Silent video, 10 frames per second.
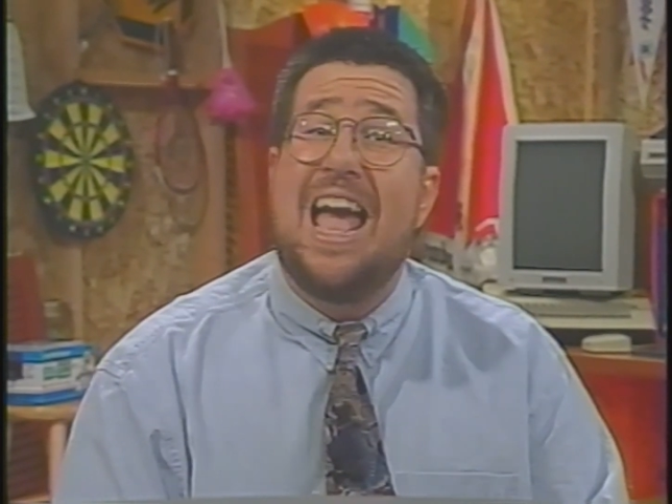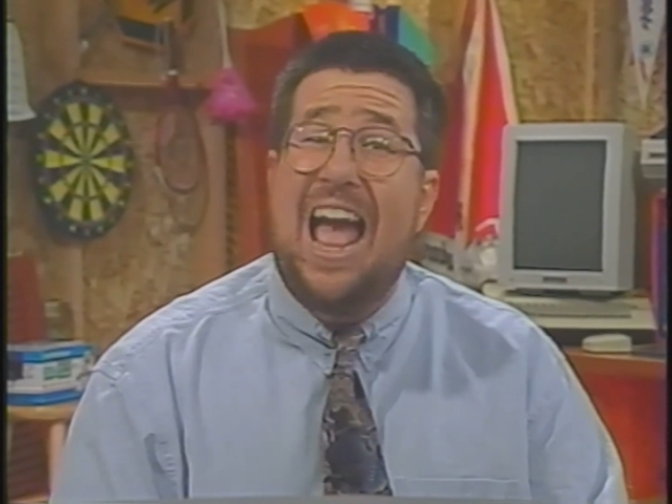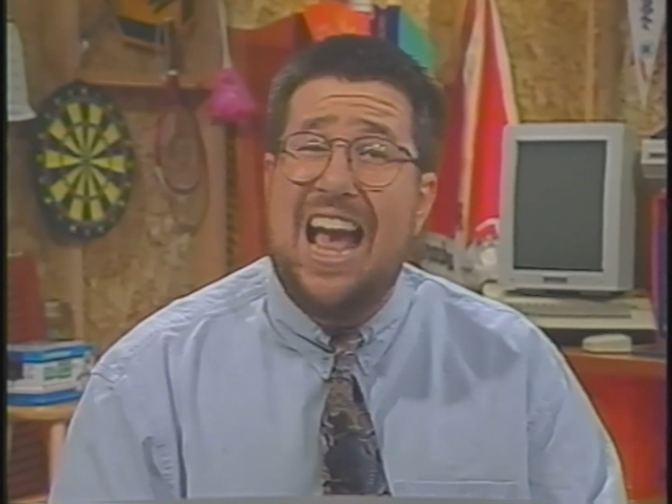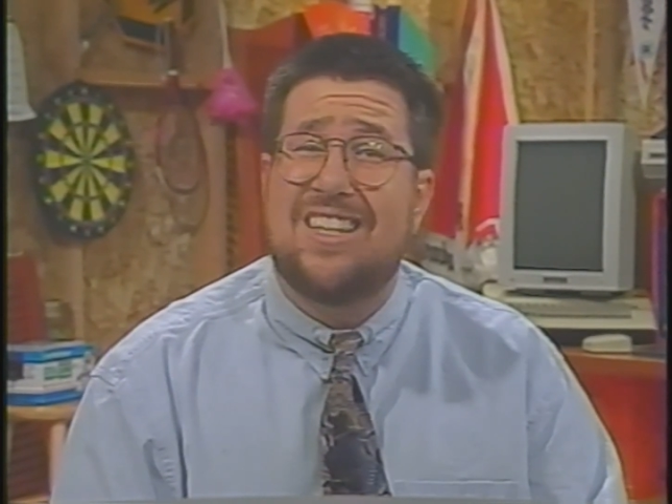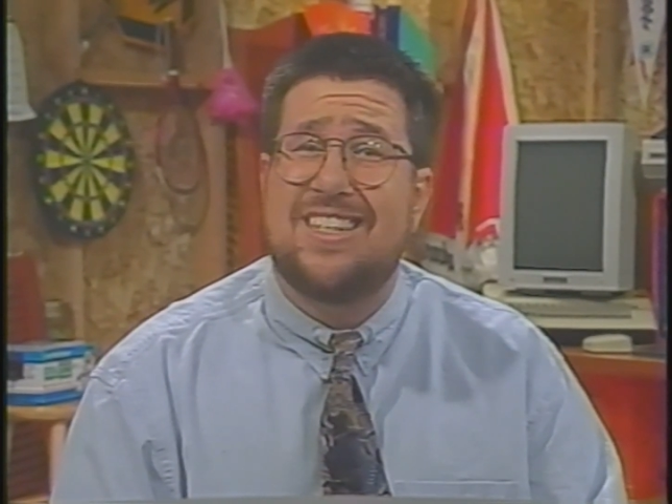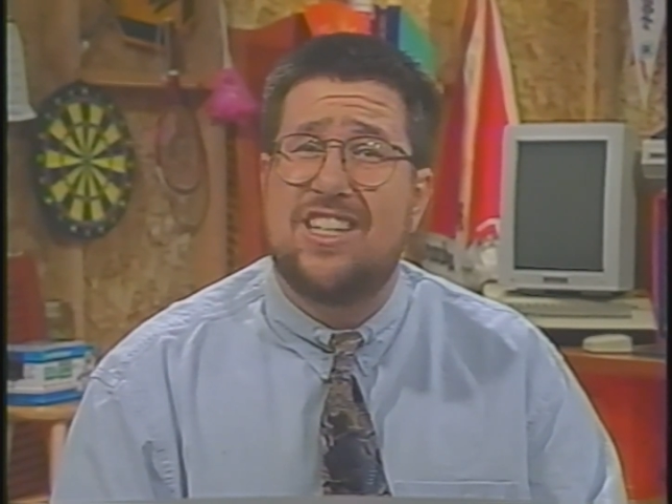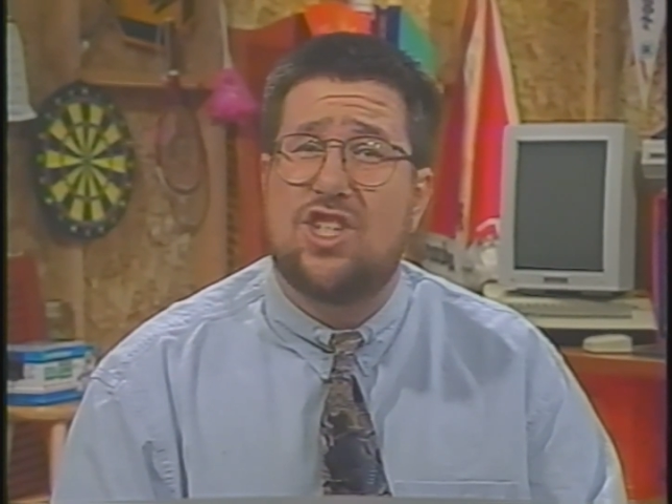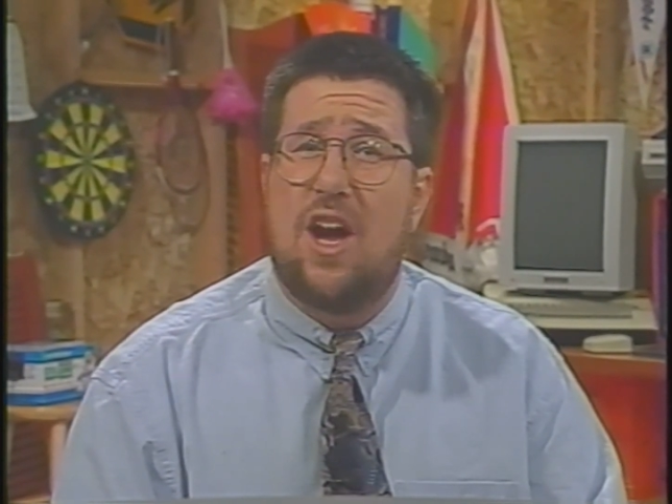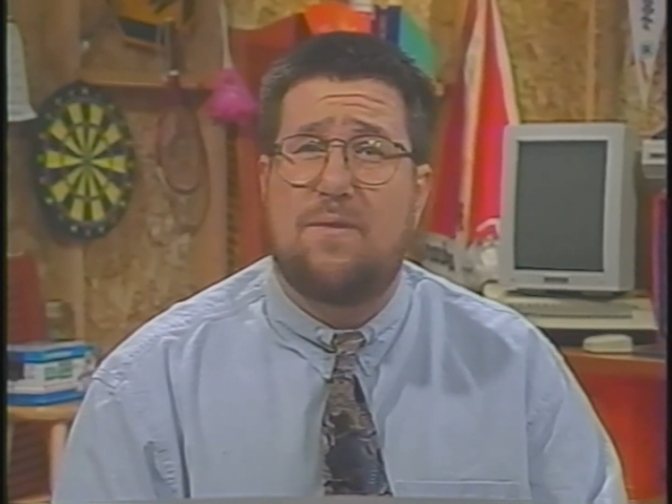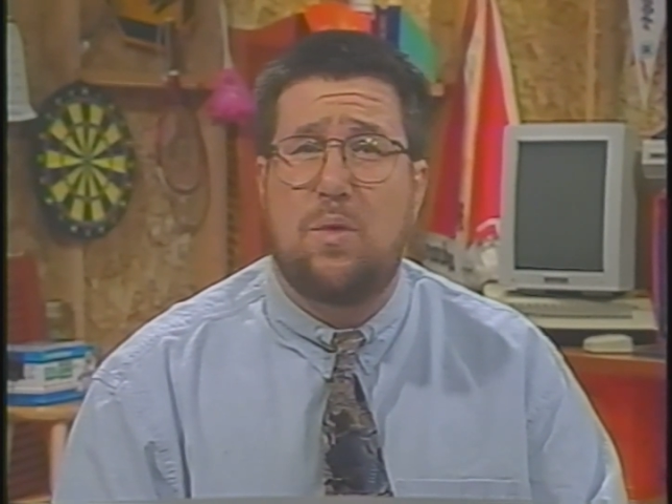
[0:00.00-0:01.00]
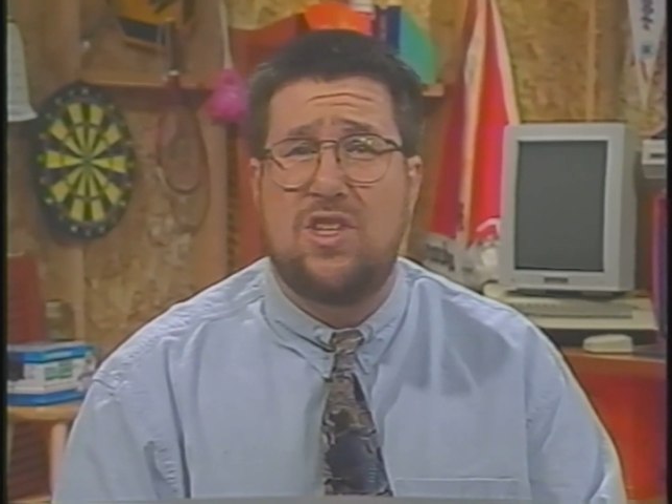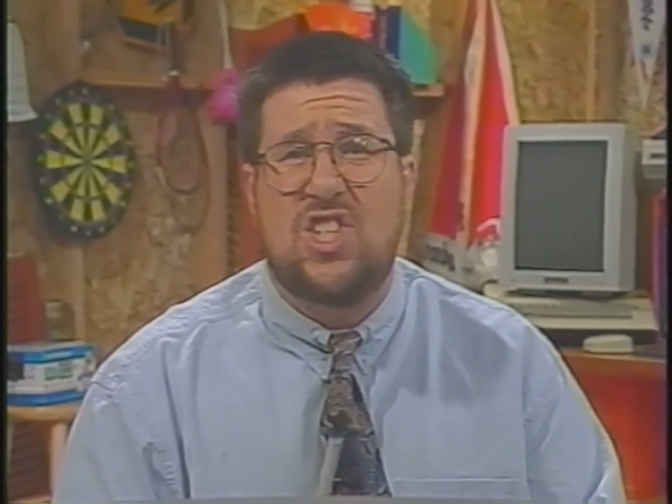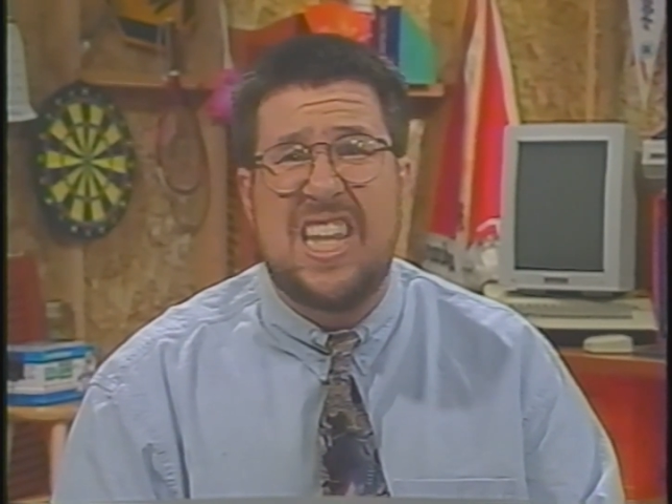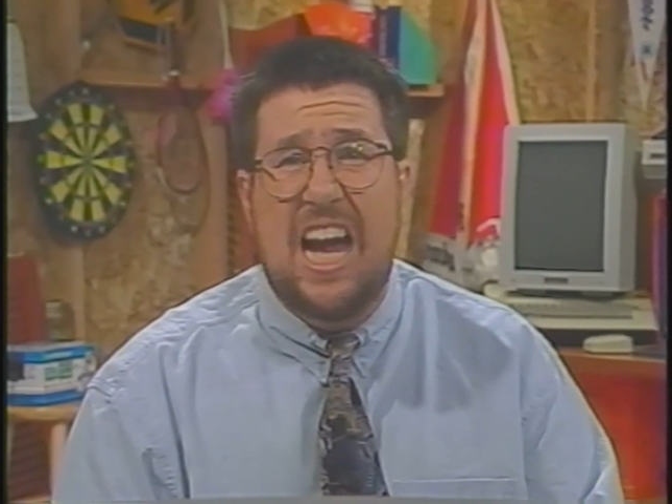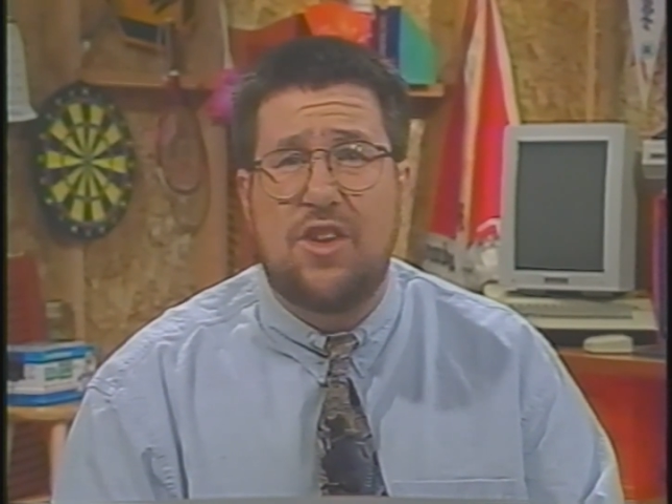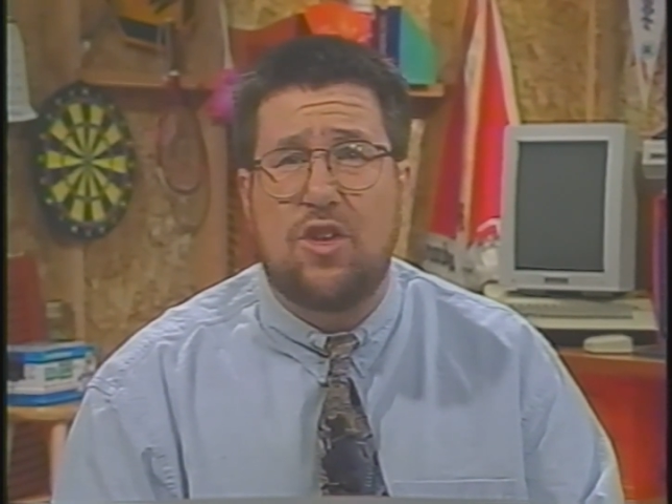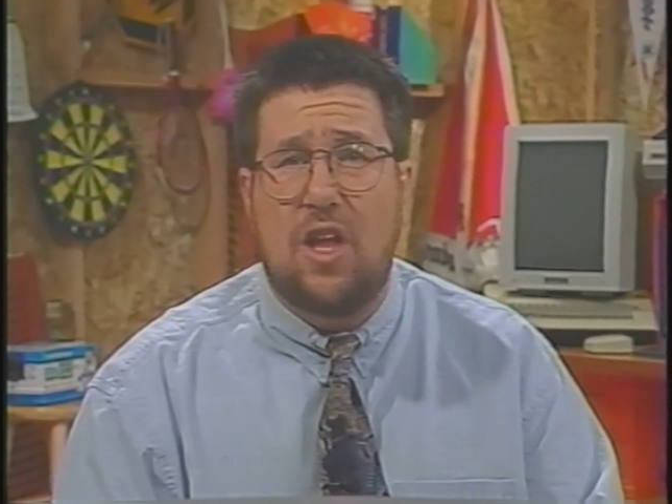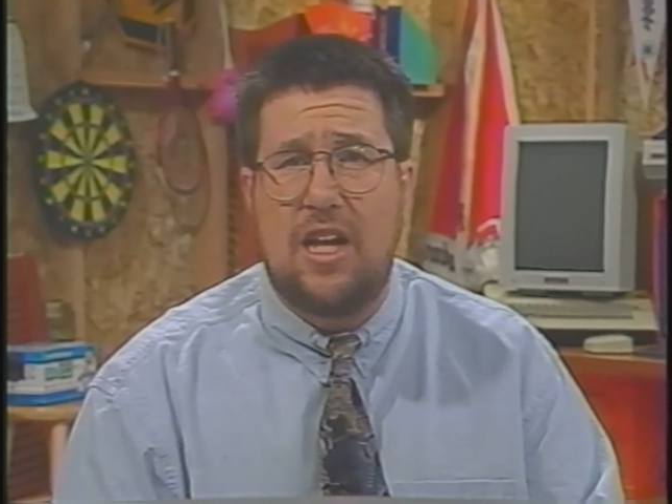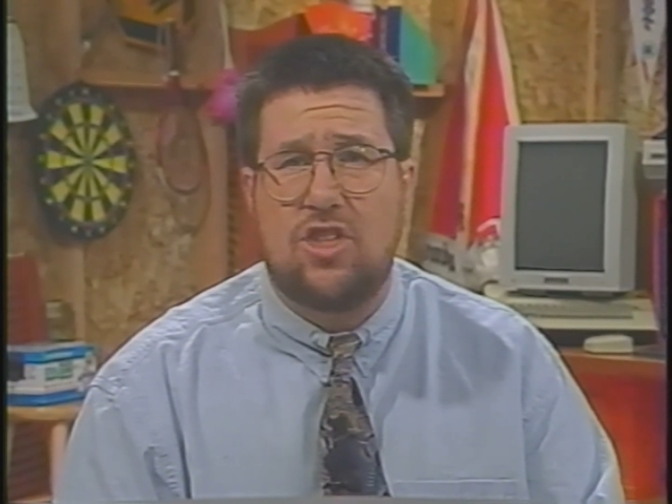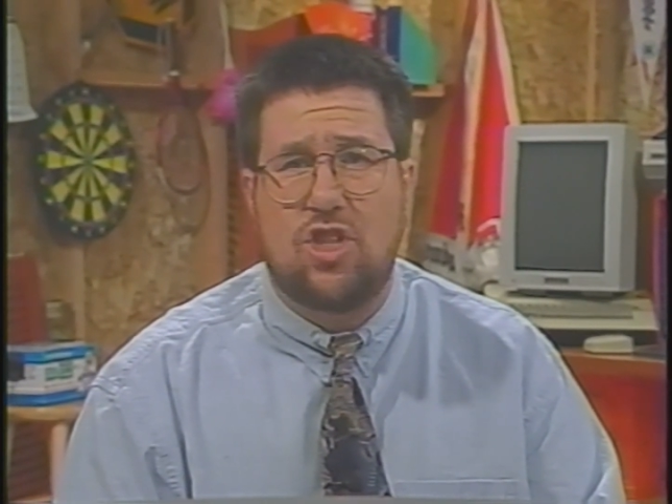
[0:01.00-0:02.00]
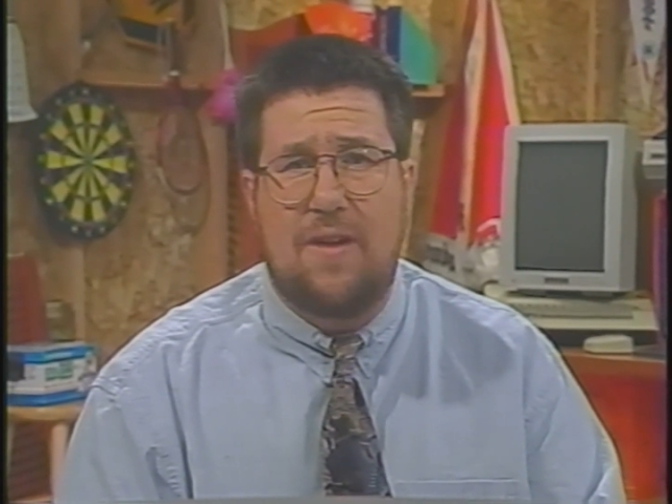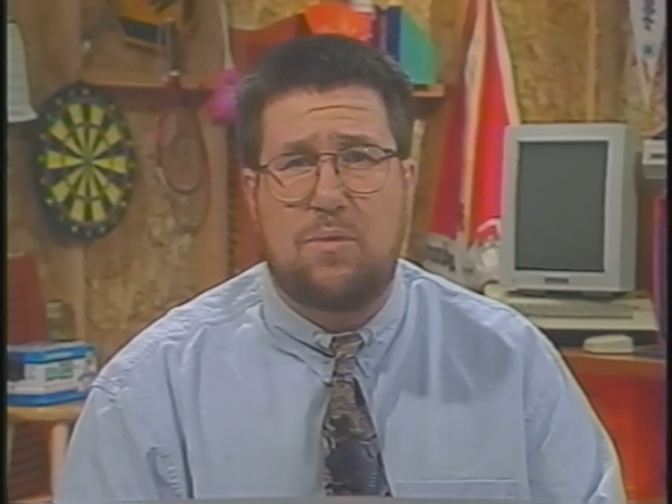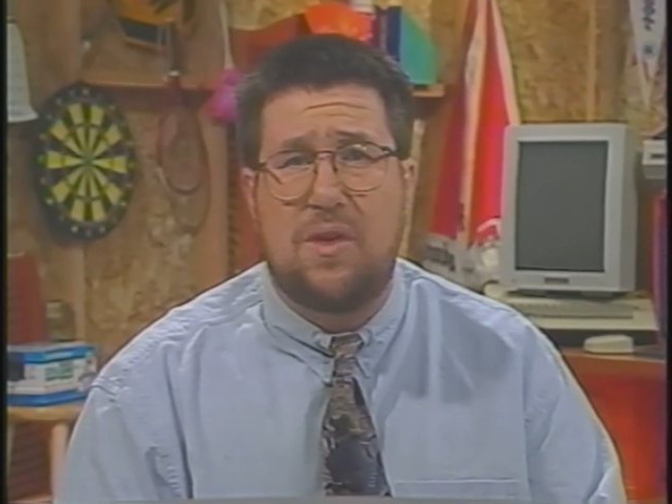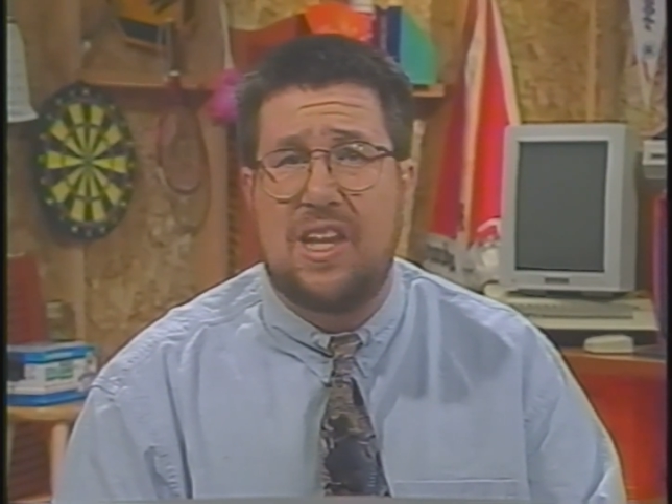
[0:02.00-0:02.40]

Access software is the underlying software